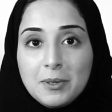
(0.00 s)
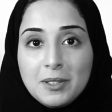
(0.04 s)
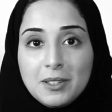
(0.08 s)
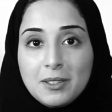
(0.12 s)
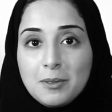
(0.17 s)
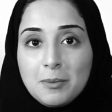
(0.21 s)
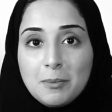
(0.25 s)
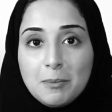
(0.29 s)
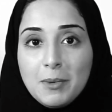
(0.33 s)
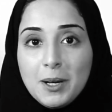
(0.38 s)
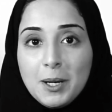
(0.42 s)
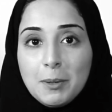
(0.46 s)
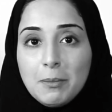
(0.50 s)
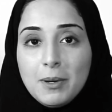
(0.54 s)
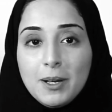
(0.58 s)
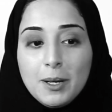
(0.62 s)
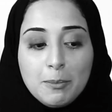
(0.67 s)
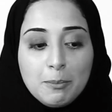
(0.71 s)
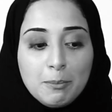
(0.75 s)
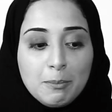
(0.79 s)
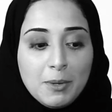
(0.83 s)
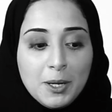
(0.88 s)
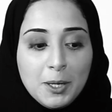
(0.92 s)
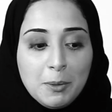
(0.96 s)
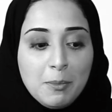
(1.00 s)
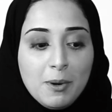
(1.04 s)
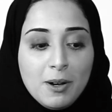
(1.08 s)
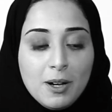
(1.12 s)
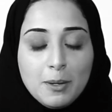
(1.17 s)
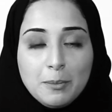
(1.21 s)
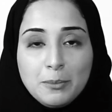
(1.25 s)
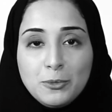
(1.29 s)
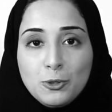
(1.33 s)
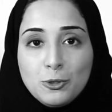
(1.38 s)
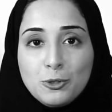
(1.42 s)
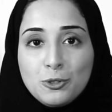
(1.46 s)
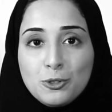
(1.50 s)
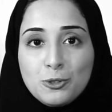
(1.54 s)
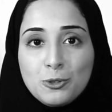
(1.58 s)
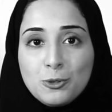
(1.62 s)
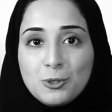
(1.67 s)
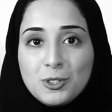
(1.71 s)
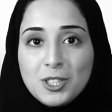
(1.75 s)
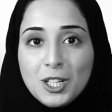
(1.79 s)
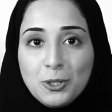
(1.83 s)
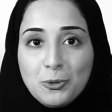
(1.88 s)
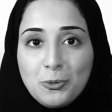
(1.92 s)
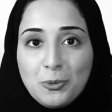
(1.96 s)
But my mom used
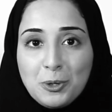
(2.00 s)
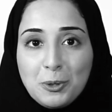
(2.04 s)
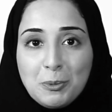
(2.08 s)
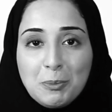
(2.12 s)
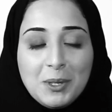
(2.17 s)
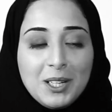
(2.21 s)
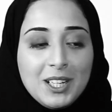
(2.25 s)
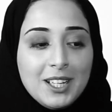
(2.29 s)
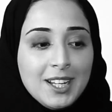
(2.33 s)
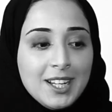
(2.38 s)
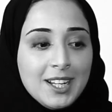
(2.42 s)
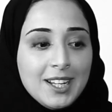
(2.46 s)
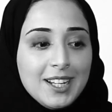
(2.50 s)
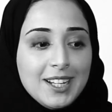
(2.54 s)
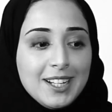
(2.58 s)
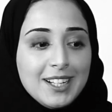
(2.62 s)
to sit with me